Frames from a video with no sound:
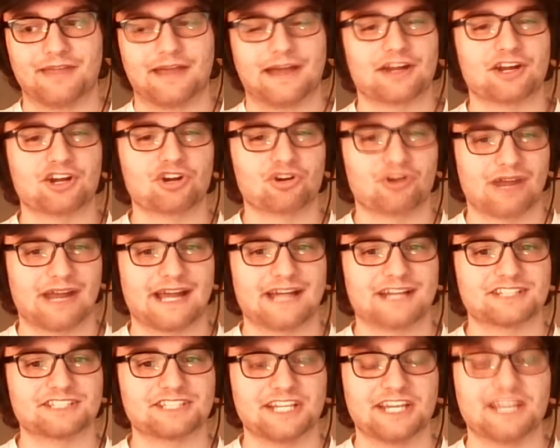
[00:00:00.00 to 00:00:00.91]

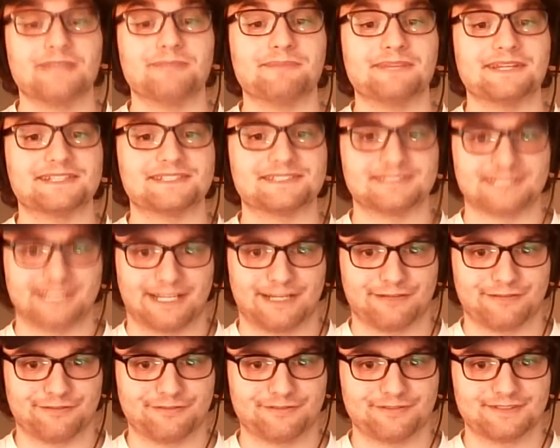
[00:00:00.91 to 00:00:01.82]
crash can be
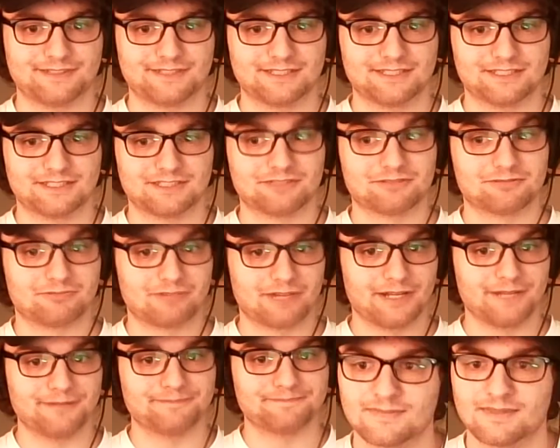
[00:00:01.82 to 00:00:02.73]
safe,
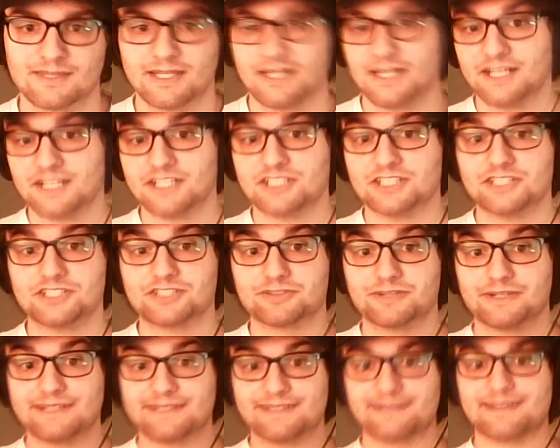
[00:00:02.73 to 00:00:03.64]
right?
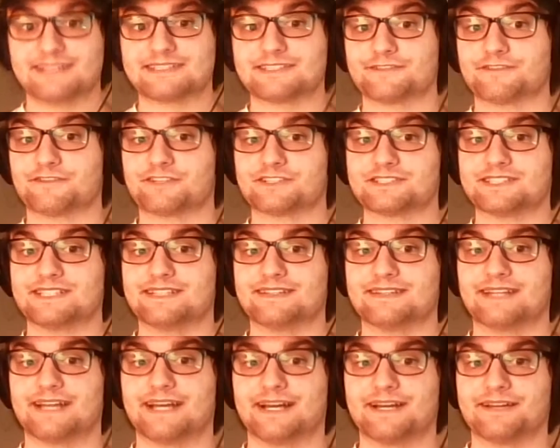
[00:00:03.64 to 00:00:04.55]
So I think that's the first
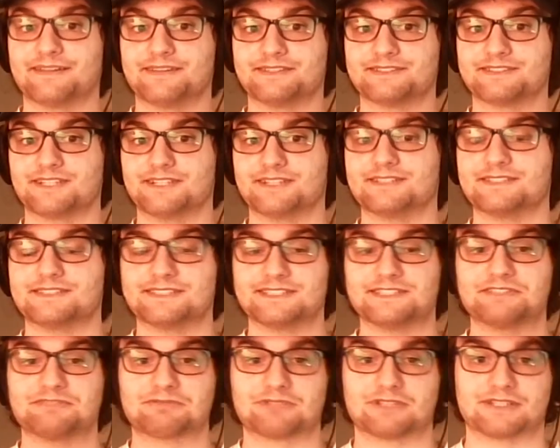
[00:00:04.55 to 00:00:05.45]
thing that the Suns
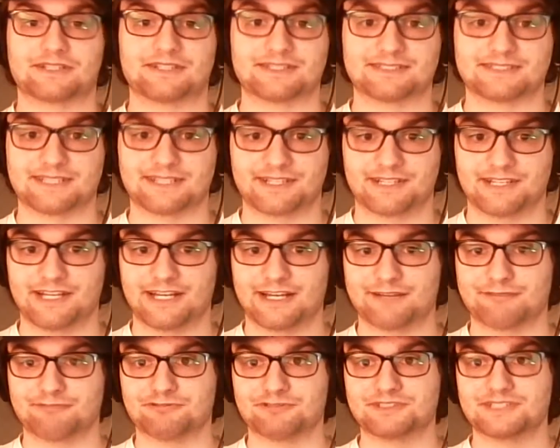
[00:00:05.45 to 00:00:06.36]
did wrong in the second
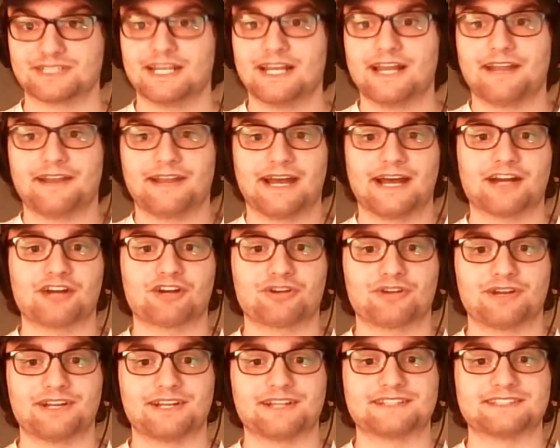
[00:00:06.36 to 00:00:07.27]
half was not
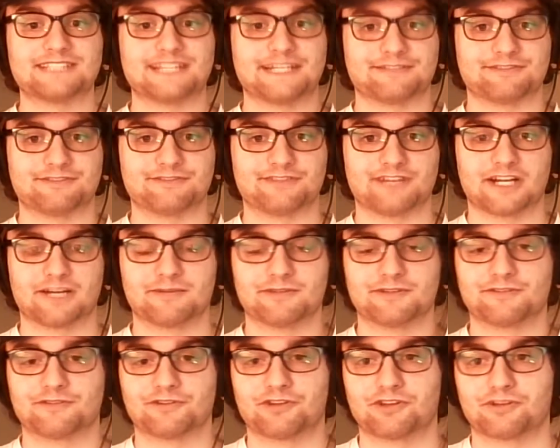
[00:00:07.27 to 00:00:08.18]
creating a safe
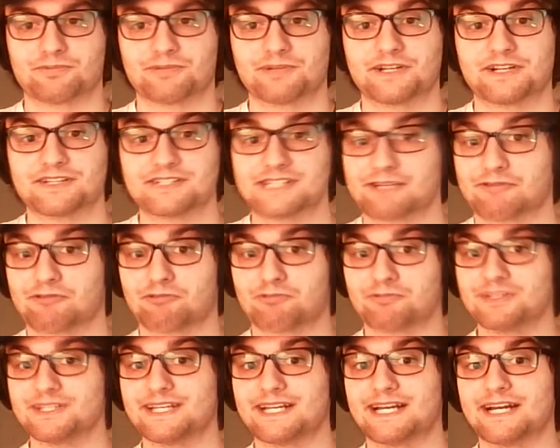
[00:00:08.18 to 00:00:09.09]
environment for their players that were
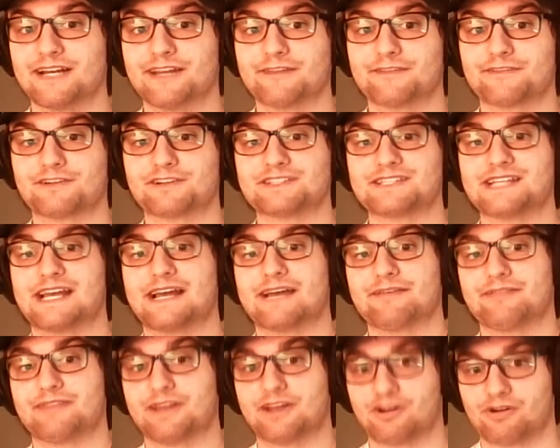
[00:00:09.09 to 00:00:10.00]
really hot in the first
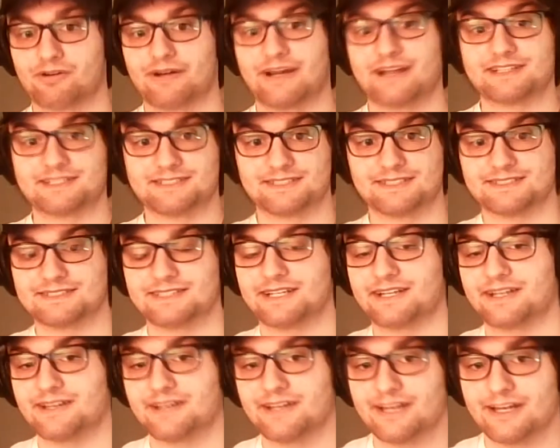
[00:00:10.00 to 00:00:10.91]
half that crashed in the
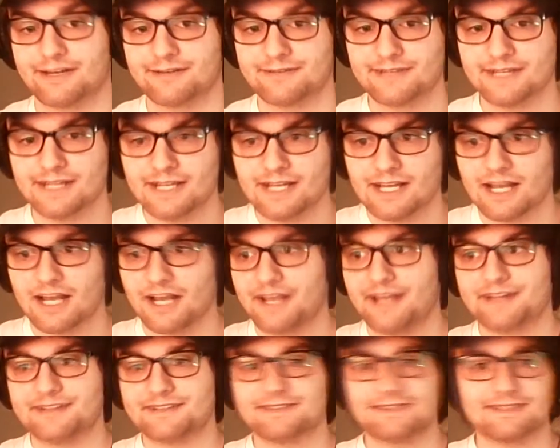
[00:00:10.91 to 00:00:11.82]
second half.
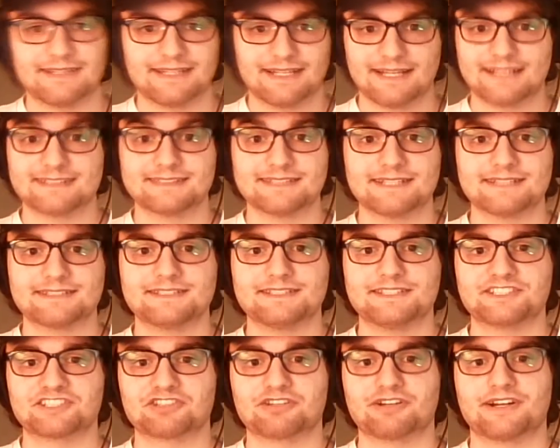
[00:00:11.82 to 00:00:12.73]
And that's not to
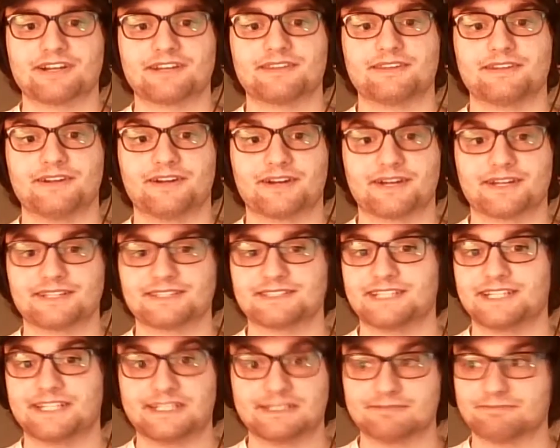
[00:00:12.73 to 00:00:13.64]
discredit the Nuggets.
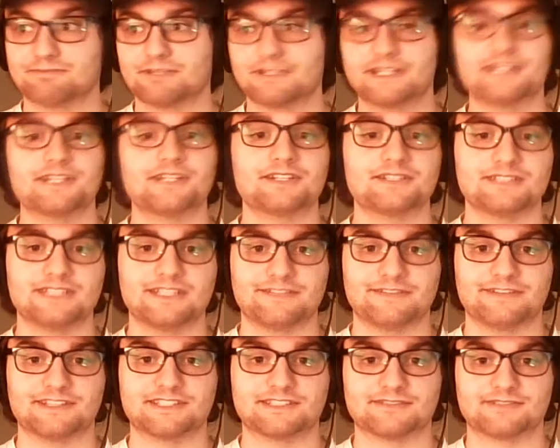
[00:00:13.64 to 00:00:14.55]
They played a good
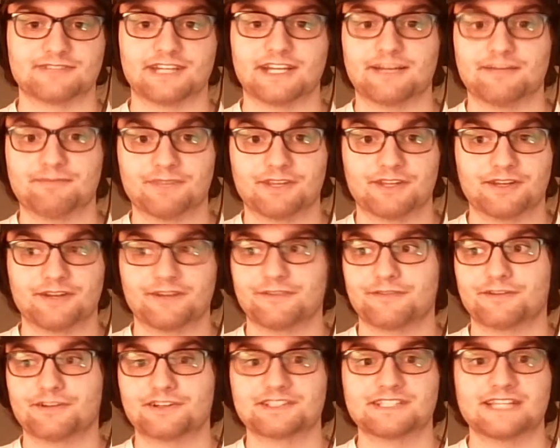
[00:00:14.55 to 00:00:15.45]
defensive game. The
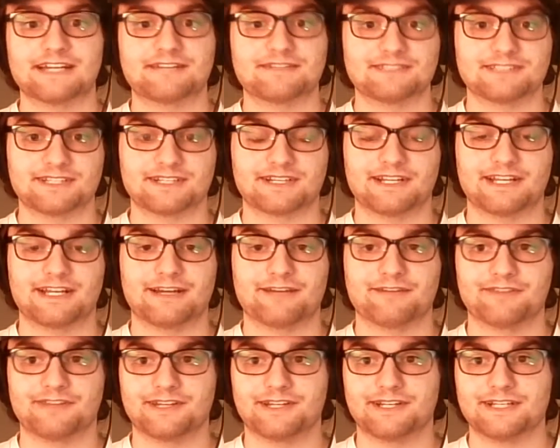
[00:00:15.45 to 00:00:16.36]
first half and second
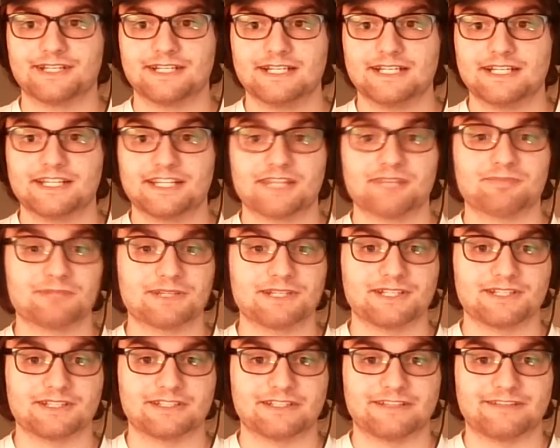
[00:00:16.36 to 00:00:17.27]
half, they
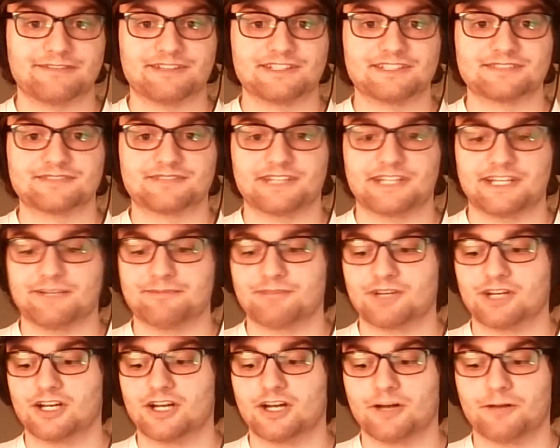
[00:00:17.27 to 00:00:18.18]
played a good defensive
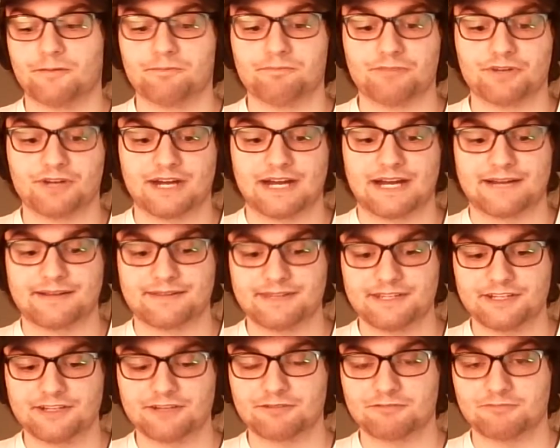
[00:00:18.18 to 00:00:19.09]
game. But I
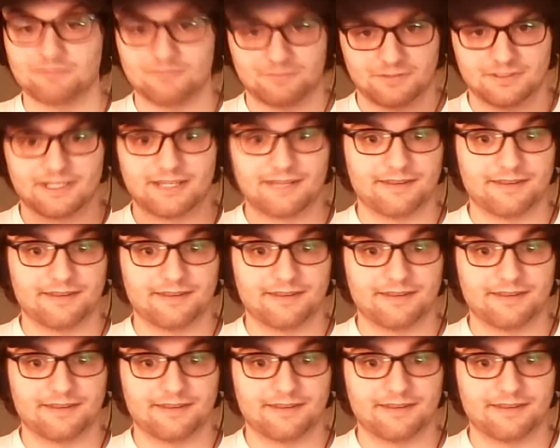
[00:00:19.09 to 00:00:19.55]
think in